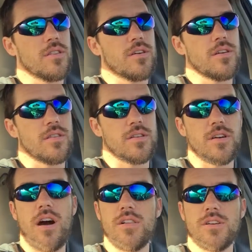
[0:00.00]
the
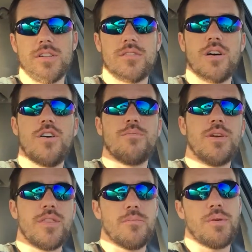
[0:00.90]
dollar itself
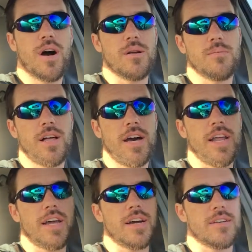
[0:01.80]
being the bottom
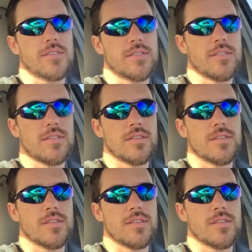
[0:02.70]
line has